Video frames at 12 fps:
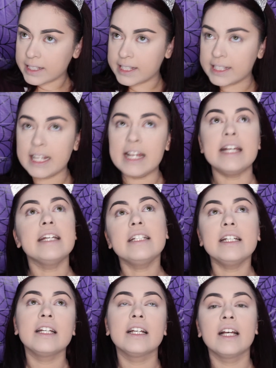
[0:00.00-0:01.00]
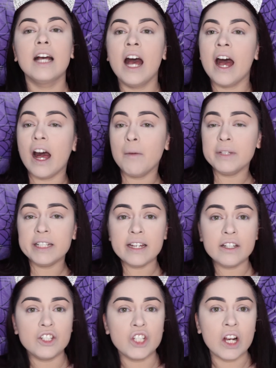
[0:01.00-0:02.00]
son, I'm gonna
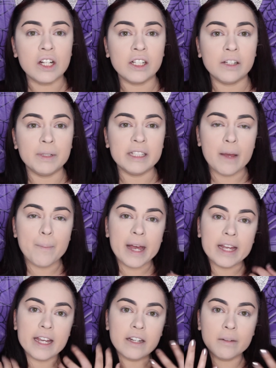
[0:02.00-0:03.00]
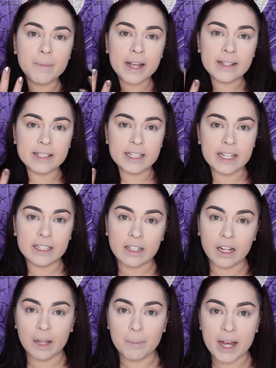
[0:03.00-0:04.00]
get darker but let my inner Mexican
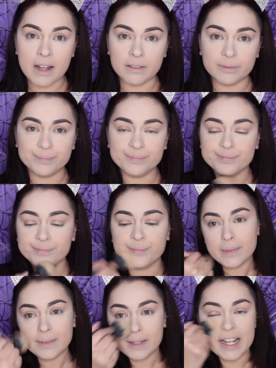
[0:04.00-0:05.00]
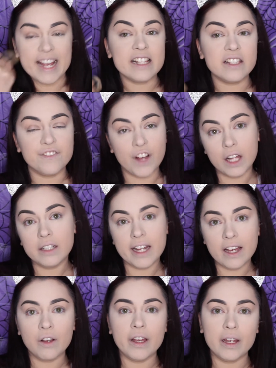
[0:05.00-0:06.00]
come out. It's fall
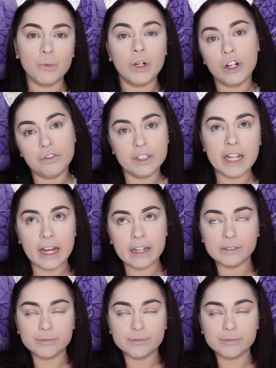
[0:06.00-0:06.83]
now and we're over that.